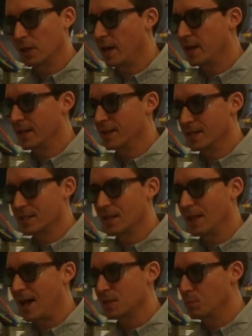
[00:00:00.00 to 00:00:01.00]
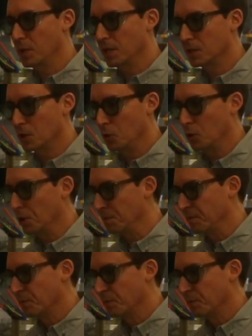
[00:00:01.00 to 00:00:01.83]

letting this glass bead cool.